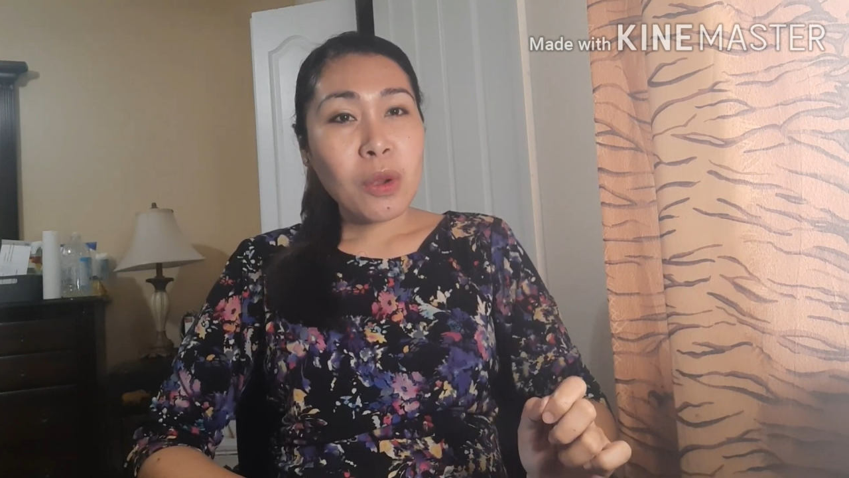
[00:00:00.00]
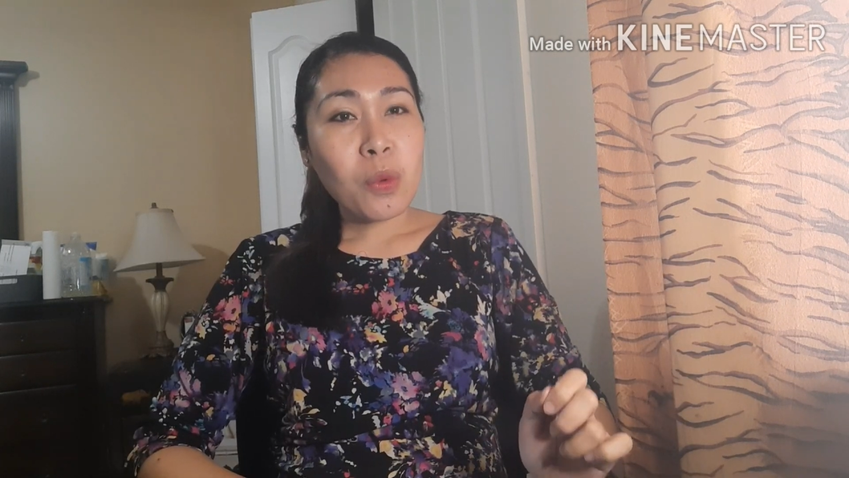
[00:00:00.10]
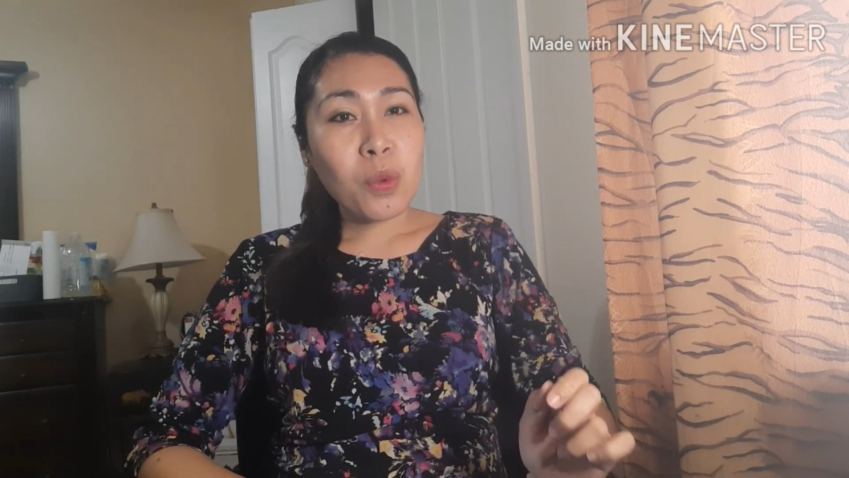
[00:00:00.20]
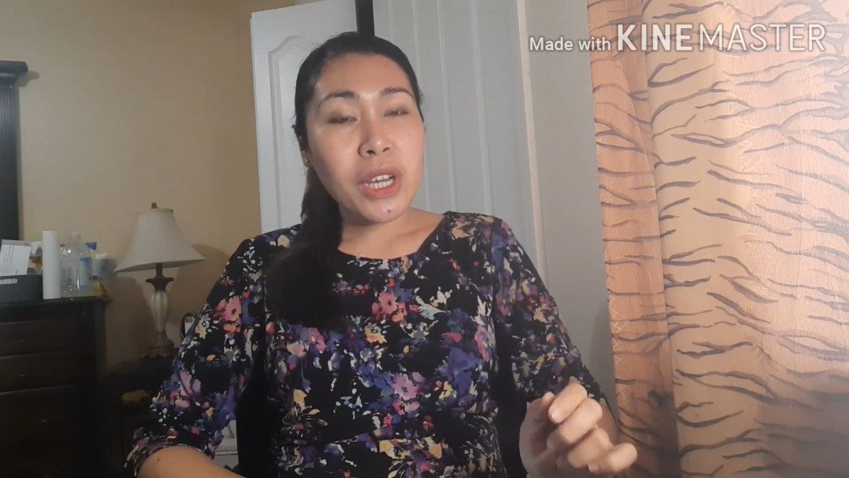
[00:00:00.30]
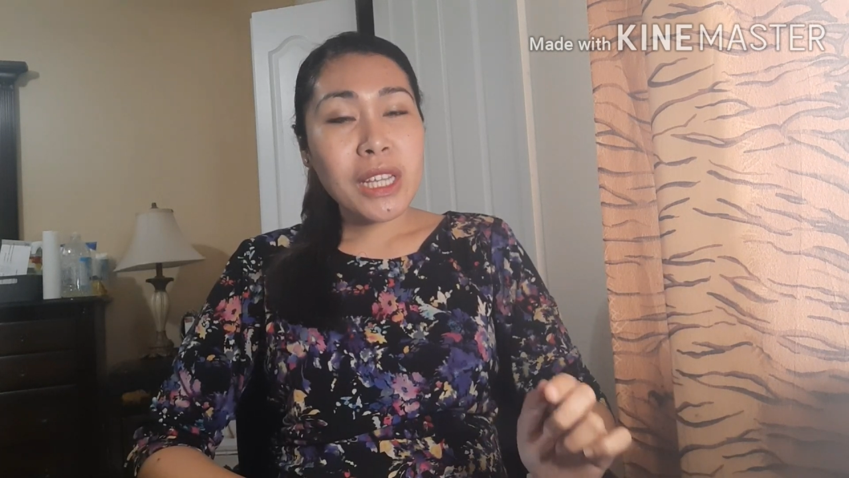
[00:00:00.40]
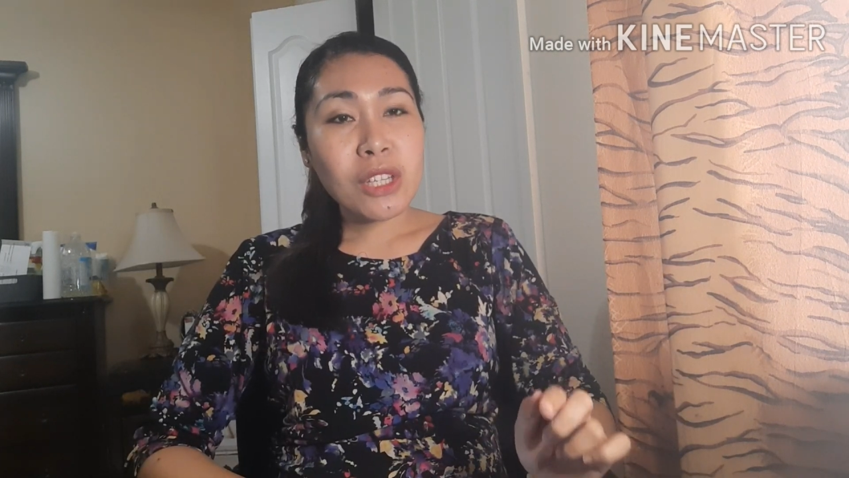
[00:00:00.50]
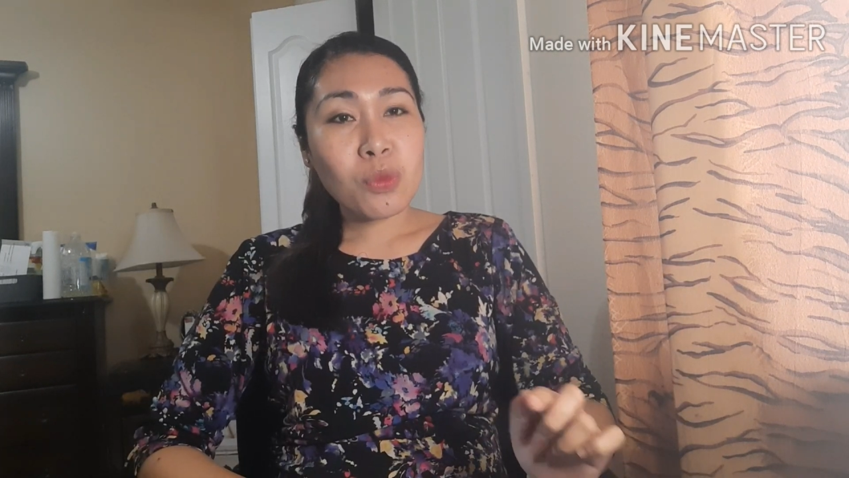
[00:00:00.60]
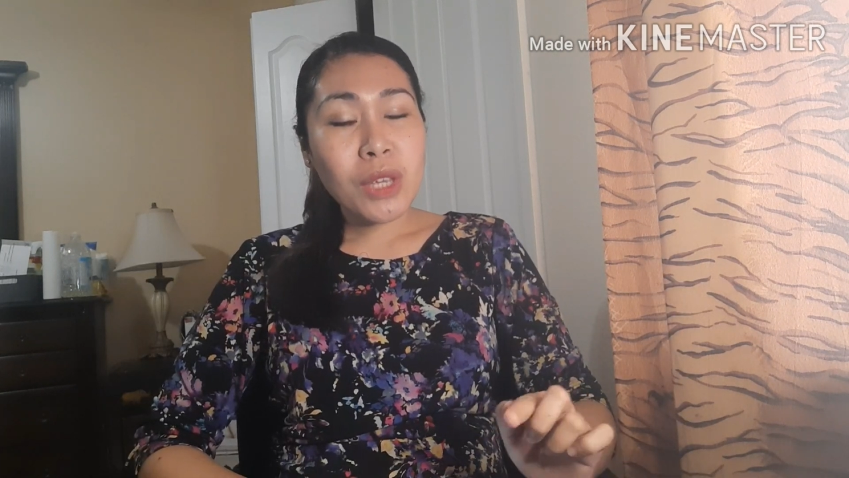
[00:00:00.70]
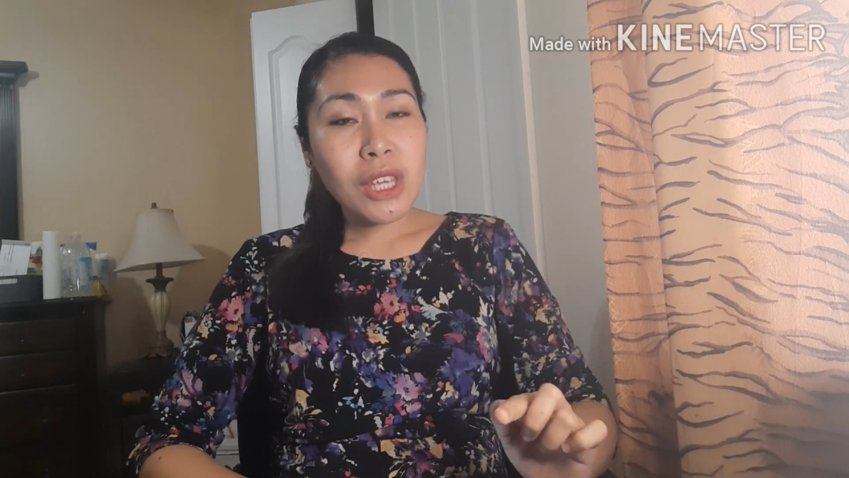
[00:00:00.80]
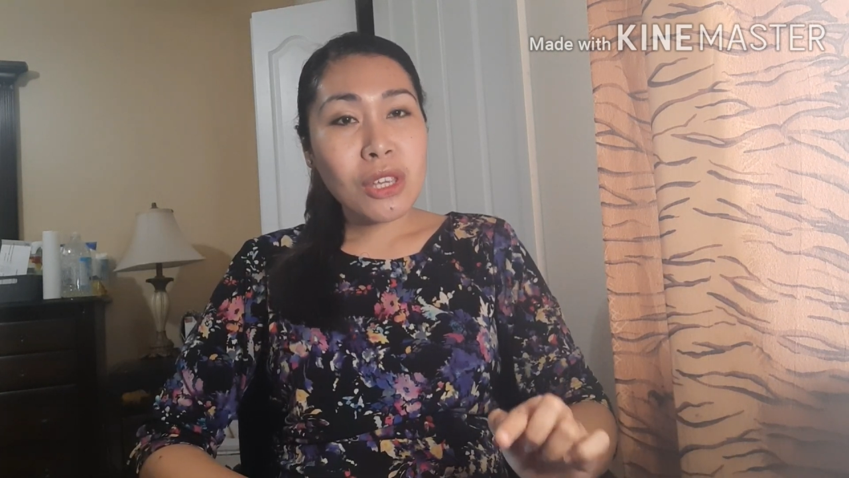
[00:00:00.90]
Where
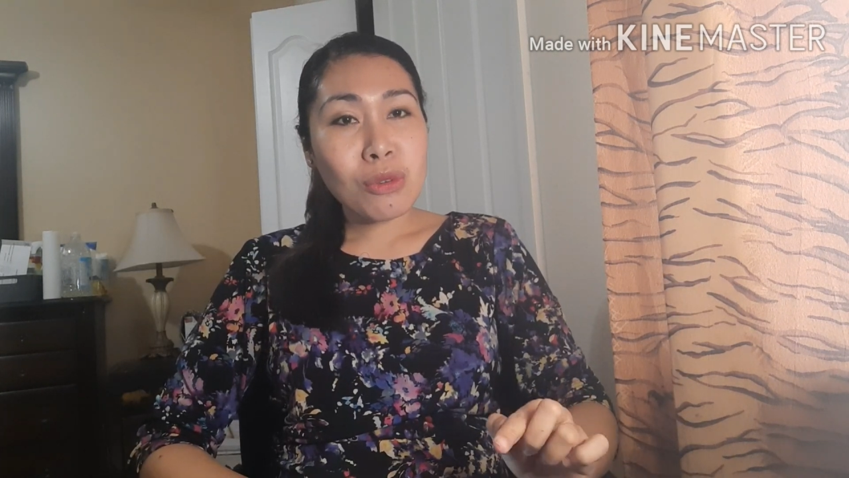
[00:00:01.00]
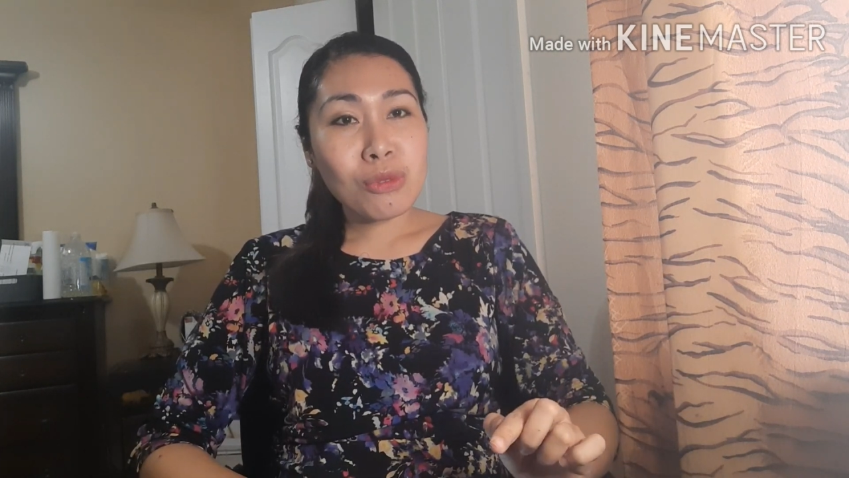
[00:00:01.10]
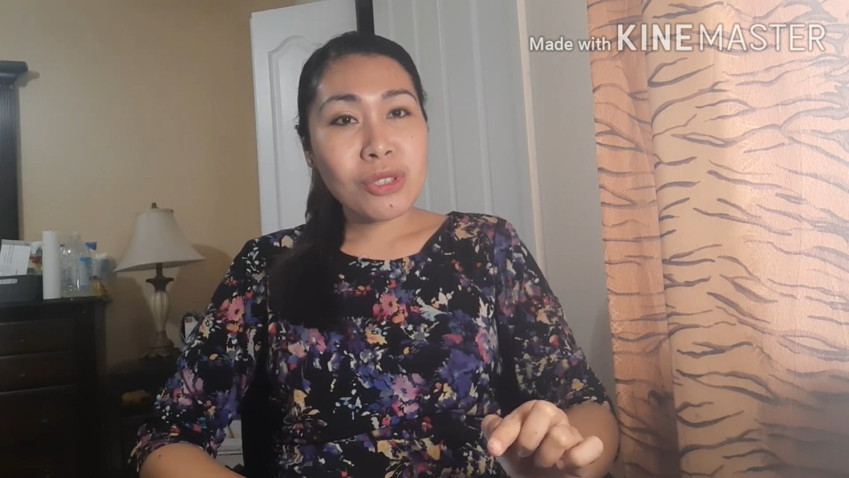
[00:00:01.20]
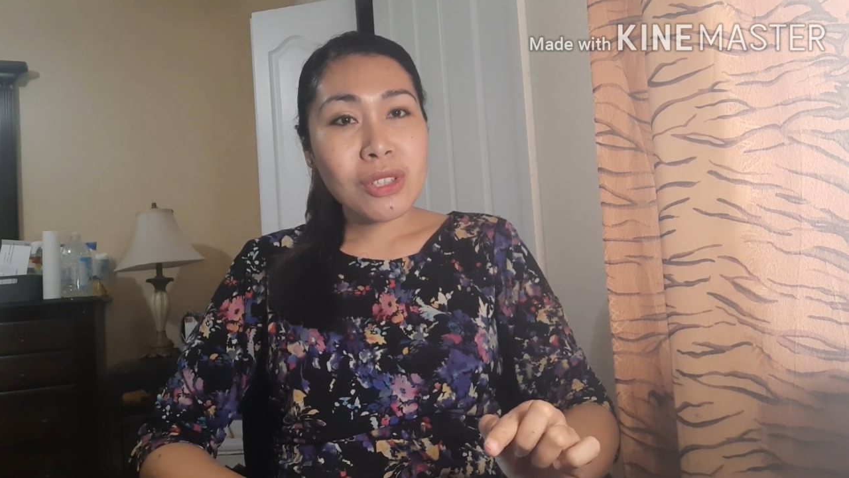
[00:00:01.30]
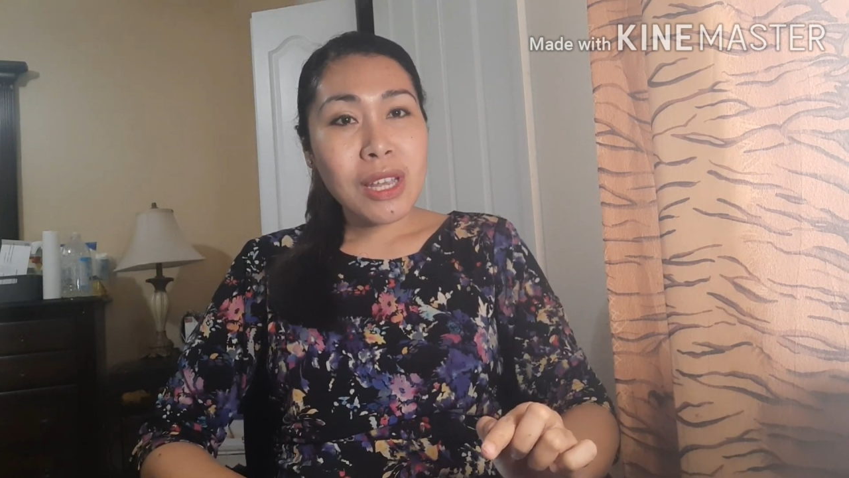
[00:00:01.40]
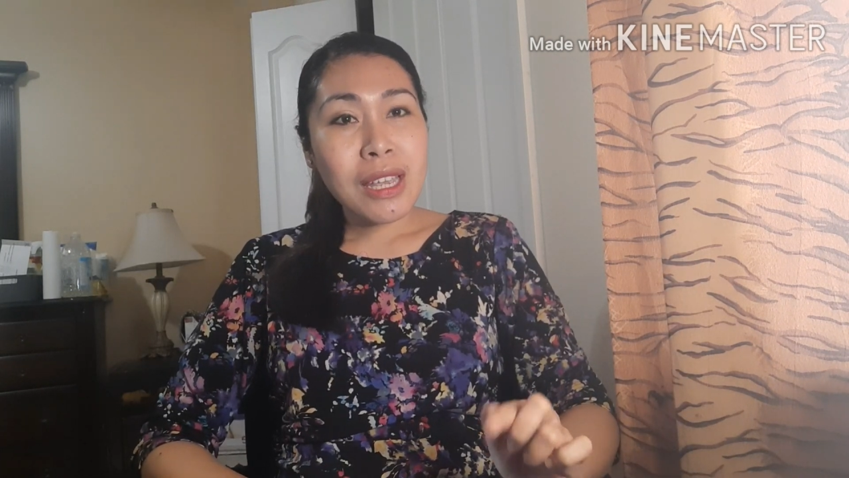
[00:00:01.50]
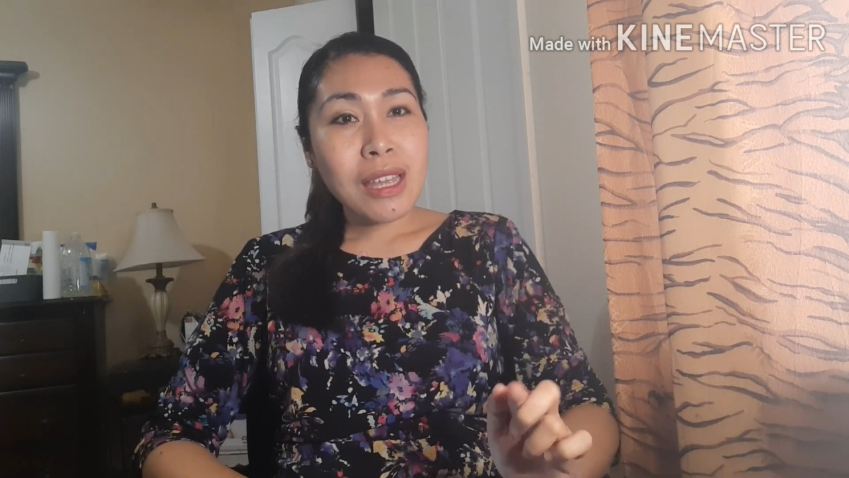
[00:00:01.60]
can we use